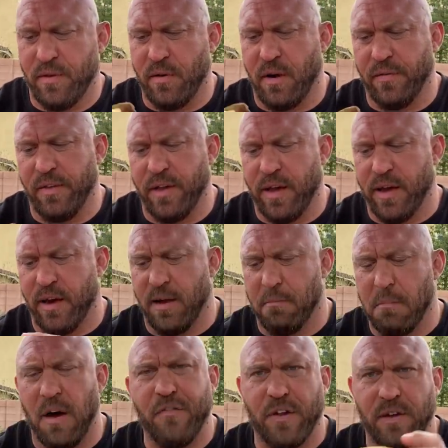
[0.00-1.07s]
on the
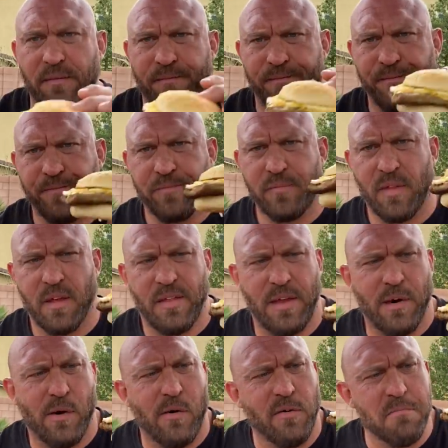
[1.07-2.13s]
muffin.
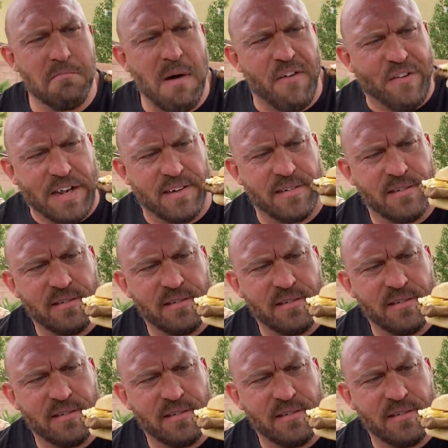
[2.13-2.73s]
The old muffin.